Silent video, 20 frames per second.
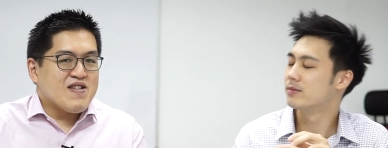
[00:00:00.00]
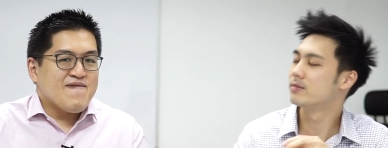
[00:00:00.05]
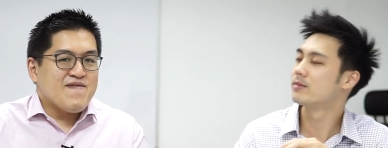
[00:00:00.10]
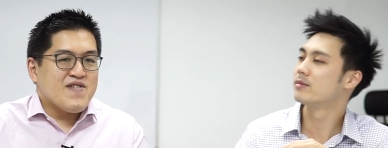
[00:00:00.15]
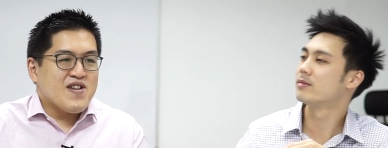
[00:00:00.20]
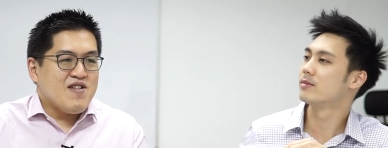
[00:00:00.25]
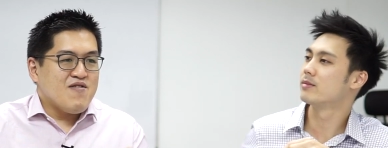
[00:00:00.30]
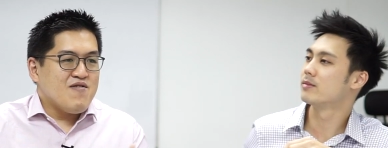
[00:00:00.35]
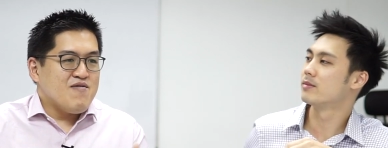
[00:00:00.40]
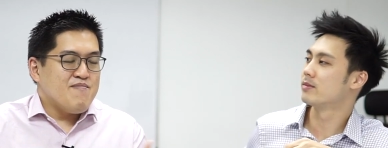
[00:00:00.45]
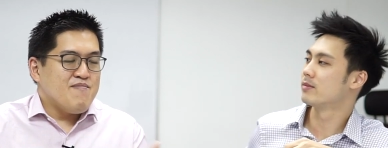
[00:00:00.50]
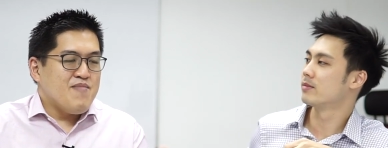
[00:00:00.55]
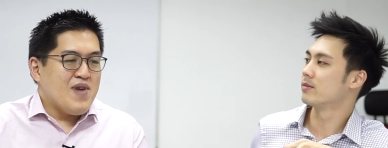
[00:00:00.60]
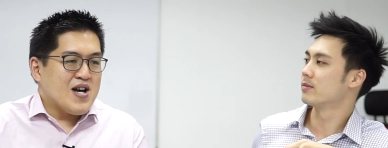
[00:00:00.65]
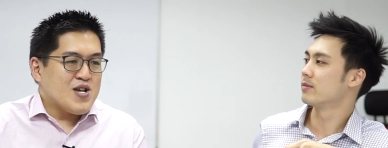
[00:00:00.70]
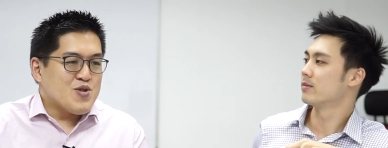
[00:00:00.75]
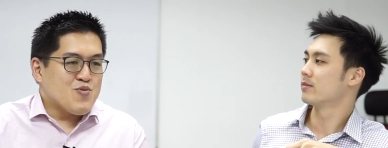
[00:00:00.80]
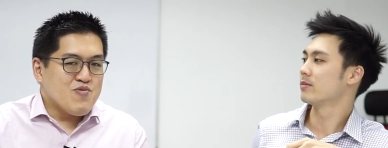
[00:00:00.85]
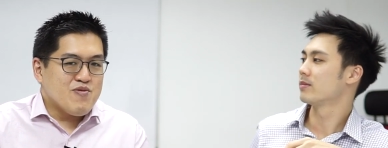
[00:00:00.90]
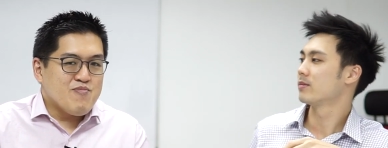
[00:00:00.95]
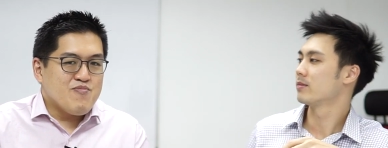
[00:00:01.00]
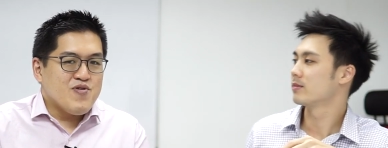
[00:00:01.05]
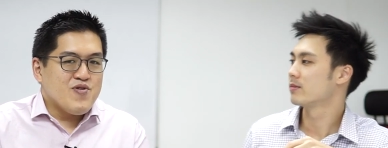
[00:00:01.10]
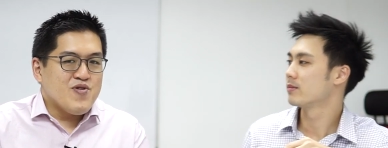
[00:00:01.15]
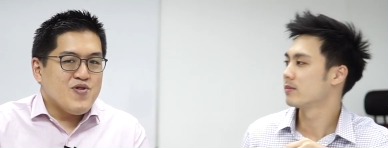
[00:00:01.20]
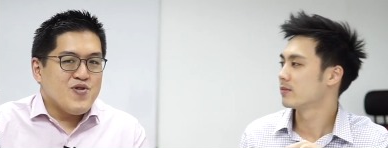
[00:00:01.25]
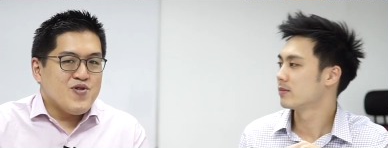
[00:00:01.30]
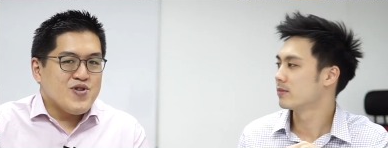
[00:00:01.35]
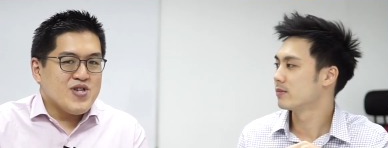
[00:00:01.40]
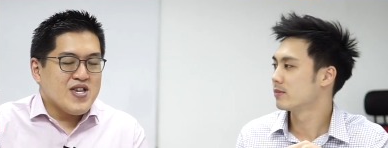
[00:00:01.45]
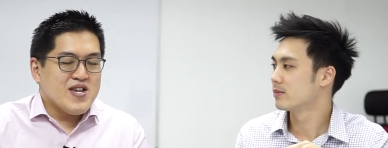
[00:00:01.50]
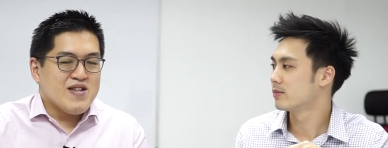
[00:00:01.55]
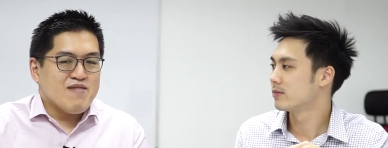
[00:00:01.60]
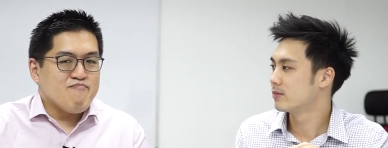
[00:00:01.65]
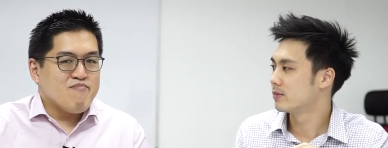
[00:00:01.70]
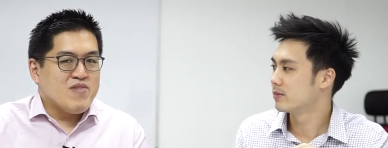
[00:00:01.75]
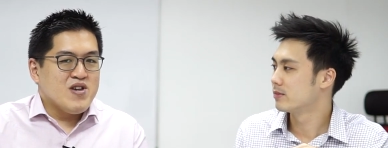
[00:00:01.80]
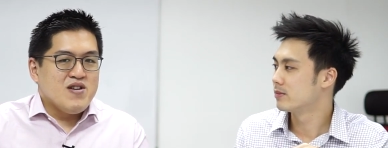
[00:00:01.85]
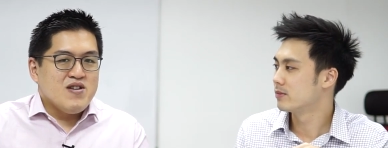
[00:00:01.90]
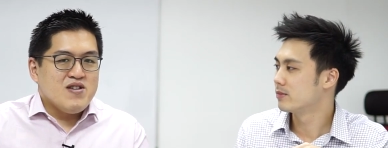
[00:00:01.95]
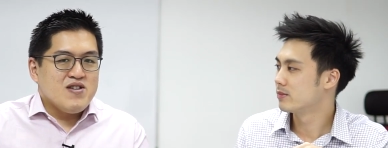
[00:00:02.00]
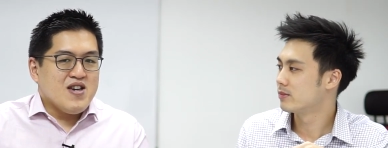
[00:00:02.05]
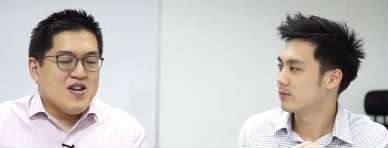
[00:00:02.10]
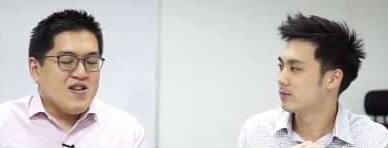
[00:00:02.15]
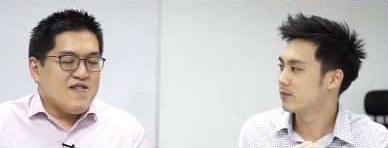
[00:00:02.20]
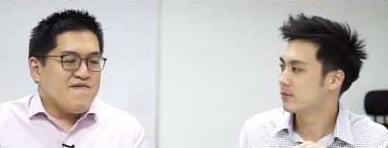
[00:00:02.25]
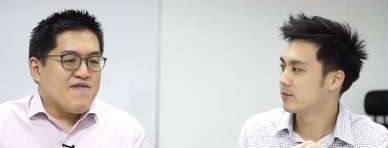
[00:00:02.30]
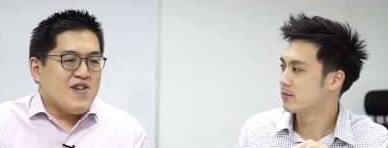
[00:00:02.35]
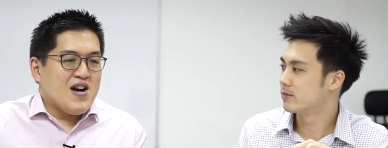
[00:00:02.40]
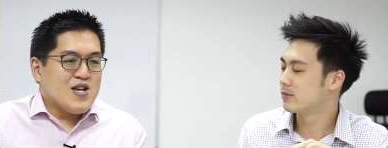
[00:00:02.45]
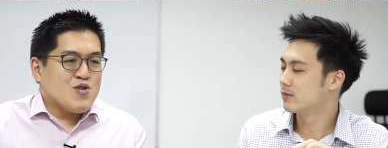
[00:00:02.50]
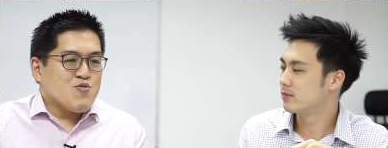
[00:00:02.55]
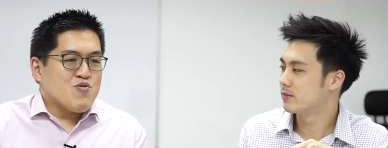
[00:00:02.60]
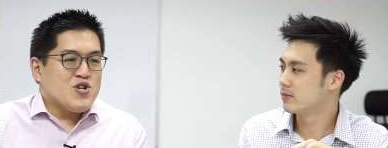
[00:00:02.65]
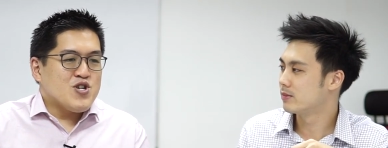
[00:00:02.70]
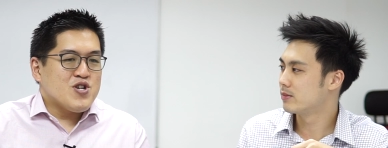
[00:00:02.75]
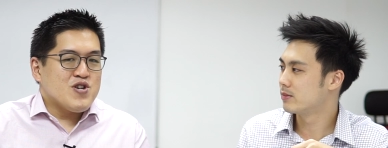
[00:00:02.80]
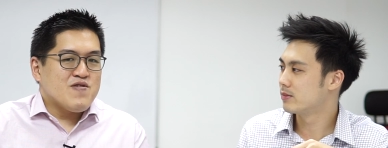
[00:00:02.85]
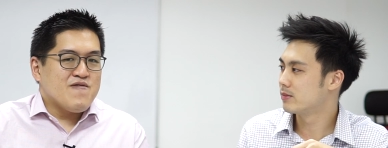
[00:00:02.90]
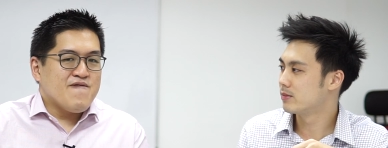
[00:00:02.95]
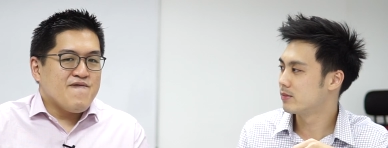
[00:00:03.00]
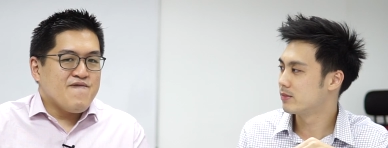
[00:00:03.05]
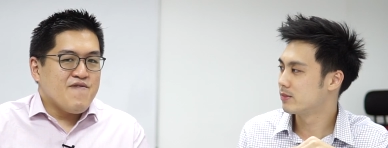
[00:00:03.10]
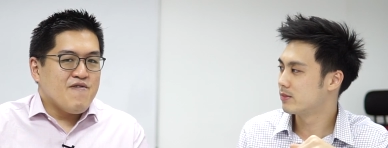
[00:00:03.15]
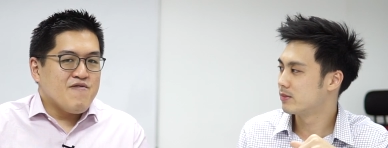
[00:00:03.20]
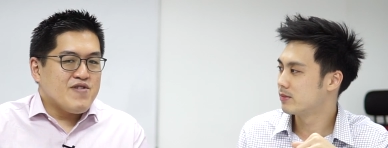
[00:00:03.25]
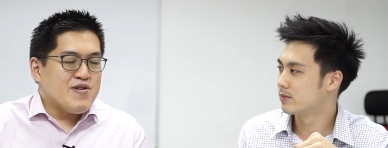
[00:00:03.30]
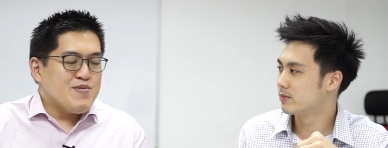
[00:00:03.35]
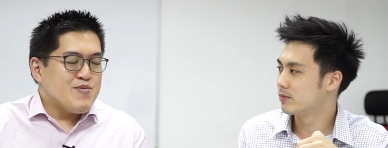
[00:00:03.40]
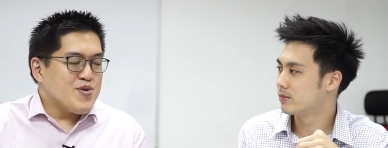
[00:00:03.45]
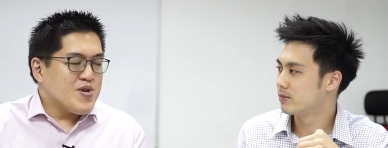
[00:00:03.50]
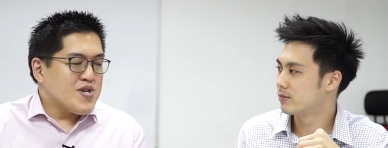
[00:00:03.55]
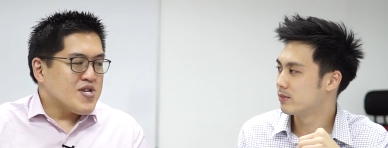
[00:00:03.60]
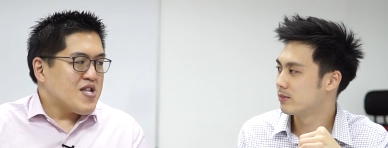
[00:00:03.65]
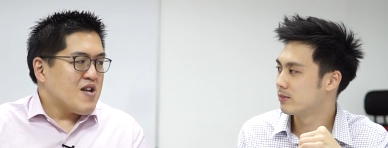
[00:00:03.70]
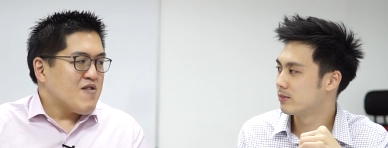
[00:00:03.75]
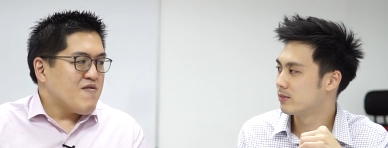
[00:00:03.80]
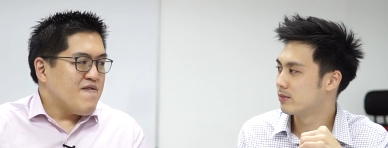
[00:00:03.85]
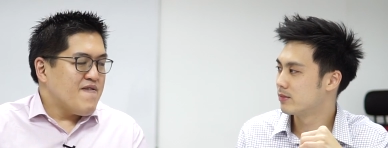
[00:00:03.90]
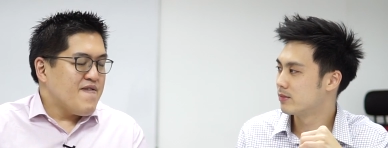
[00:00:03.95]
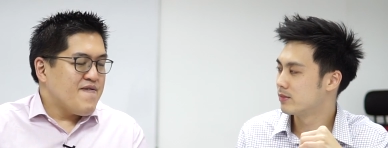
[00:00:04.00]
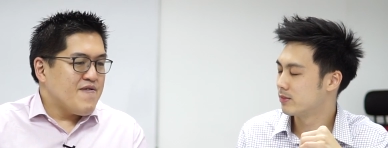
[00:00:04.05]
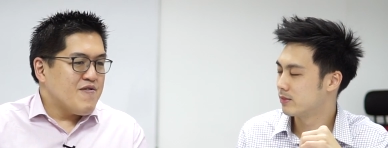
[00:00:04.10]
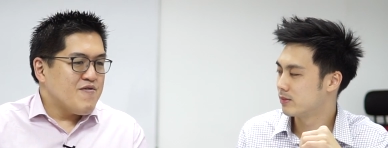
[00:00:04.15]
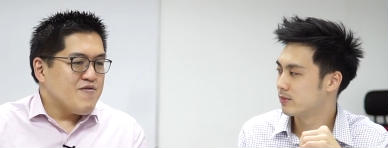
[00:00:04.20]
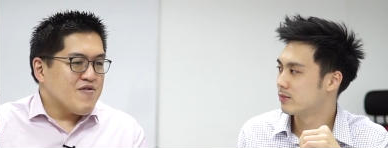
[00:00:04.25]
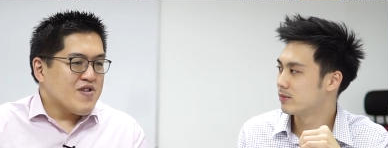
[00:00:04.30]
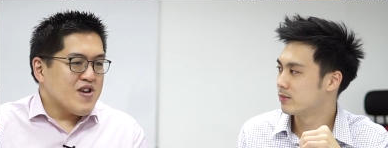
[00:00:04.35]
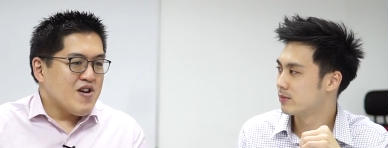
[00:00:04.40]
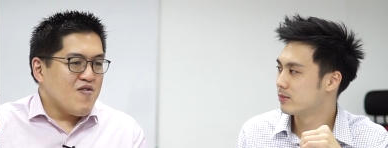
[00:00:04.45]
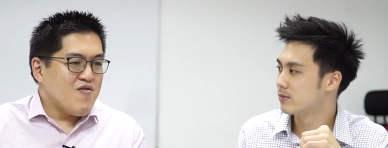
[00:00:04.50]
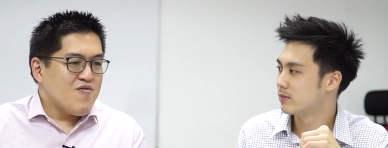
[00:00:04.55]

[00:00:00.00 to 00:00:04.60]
Speaker 1: giving out bugs reports. And yeah, if you ask questions on forums or Stack Overflow, you can